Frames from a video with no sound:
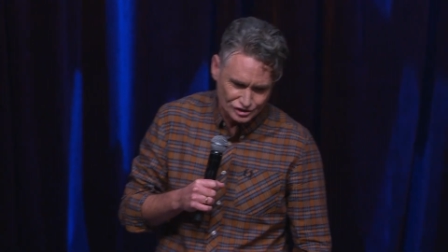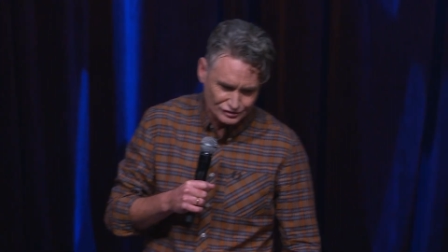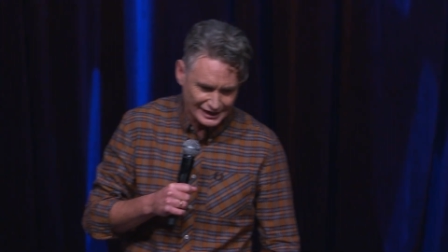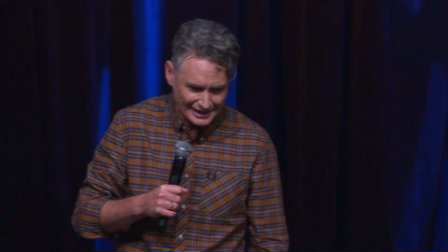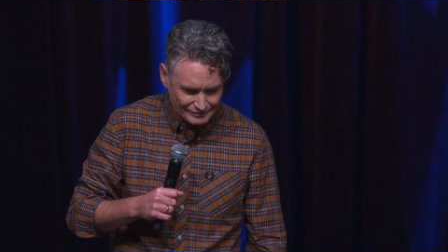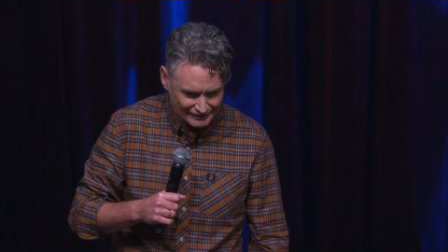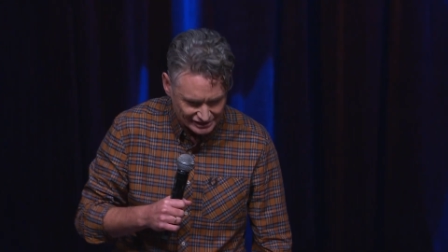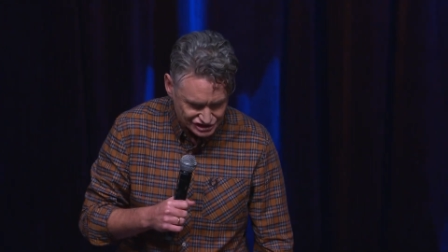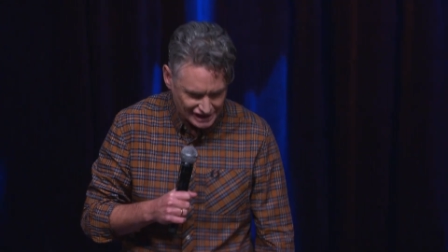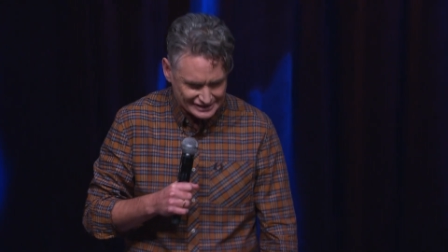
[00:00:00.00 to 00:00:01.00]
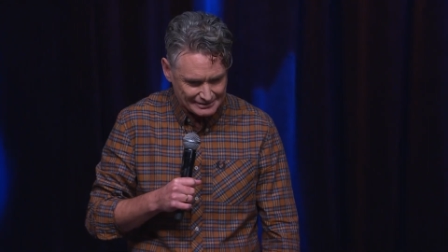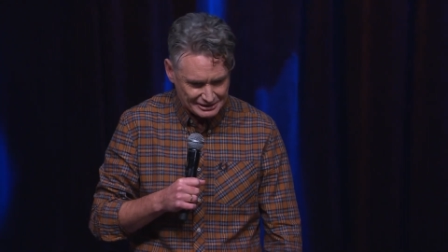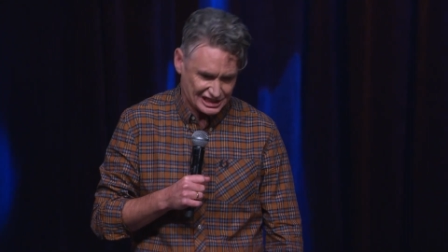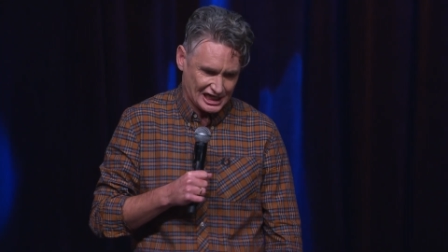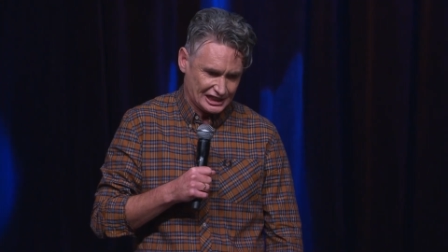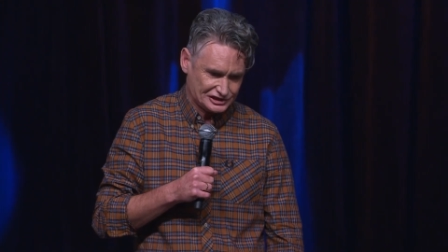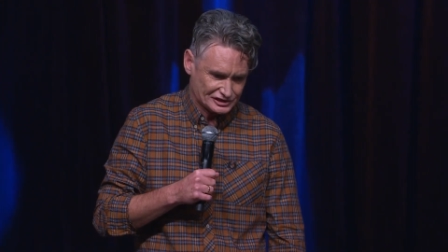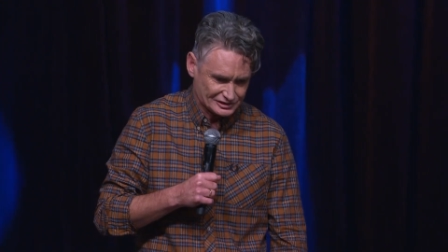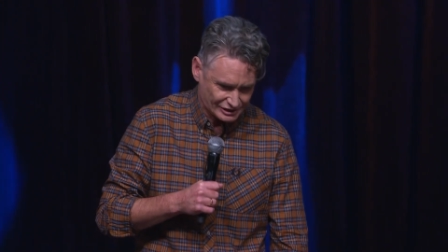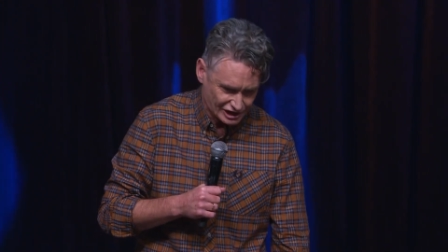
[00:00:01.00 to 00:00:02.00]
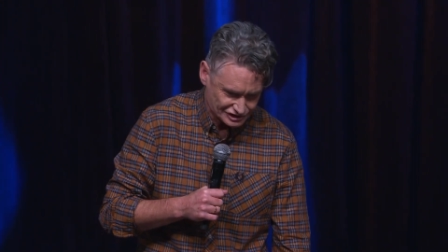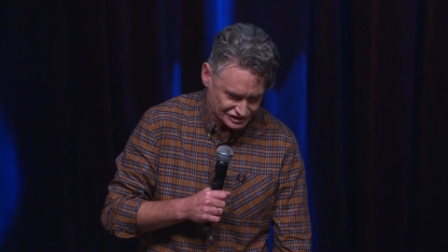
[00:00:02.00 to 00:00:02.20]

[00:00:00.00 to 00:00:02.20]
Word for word: yep. Have you checked how many cases we got